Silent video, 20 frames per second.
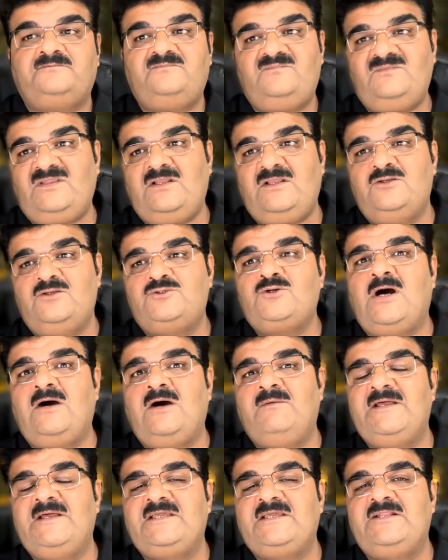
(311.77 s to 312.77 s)
So how
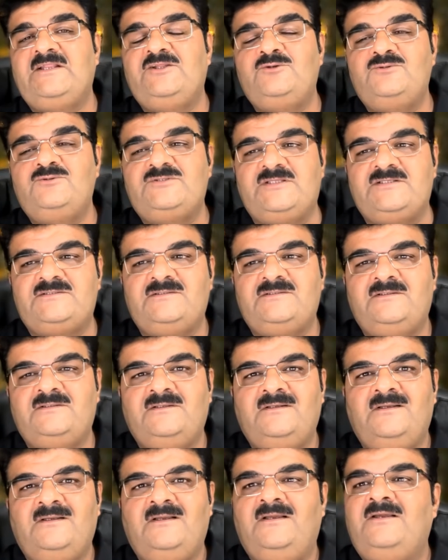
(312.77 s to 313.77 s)
I can use this?
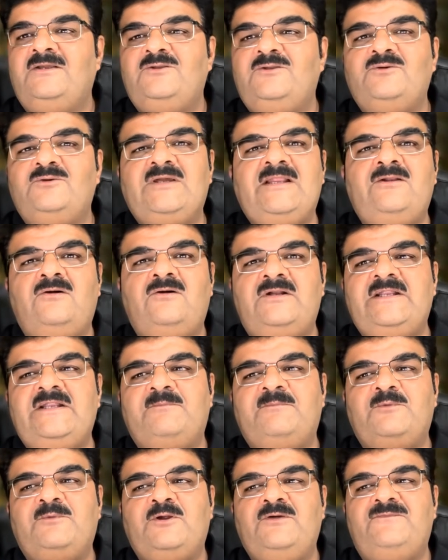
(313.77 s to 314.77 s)
You cannot
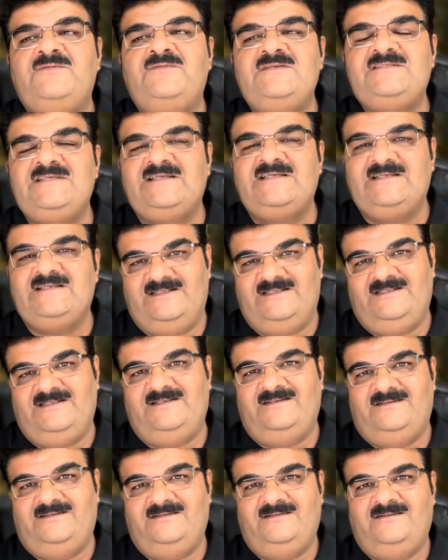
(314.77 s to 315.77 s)
deploy physical
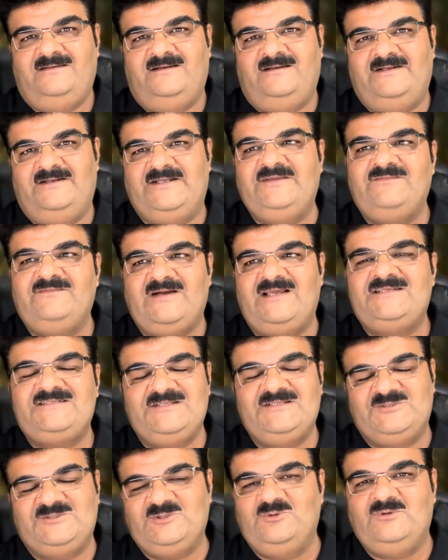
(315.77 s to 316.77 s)

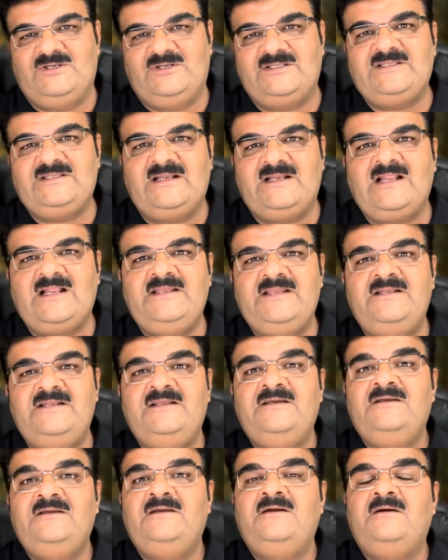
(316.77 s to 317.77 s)
devices over there, right?
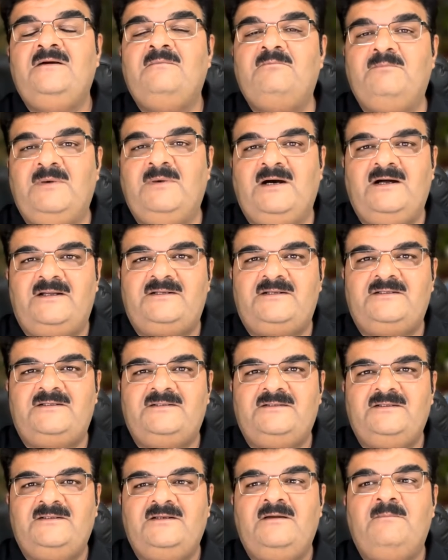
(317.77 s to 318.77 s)
But
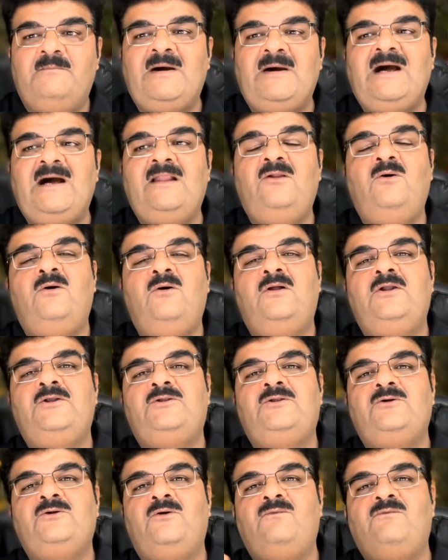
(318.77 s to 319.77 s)
Palo
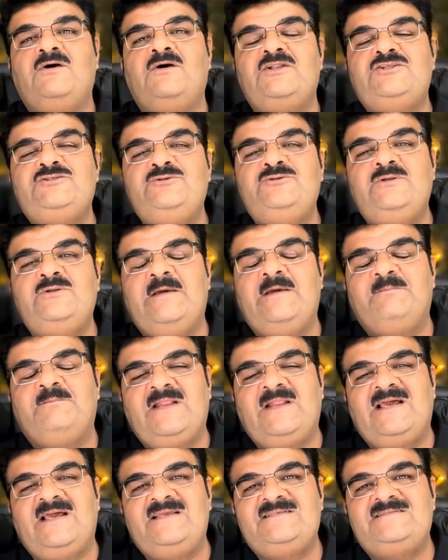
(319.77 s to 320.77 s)
Alto virtual
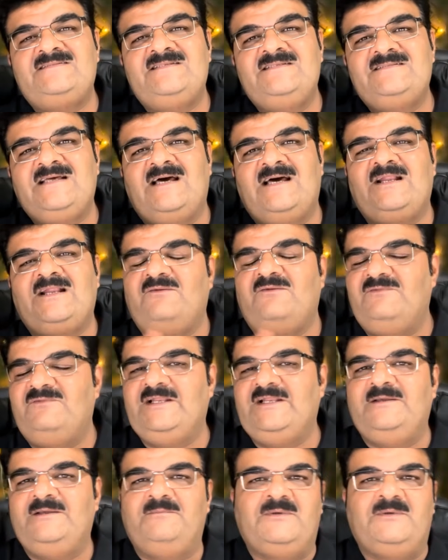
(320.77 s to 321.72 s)
appliances are available.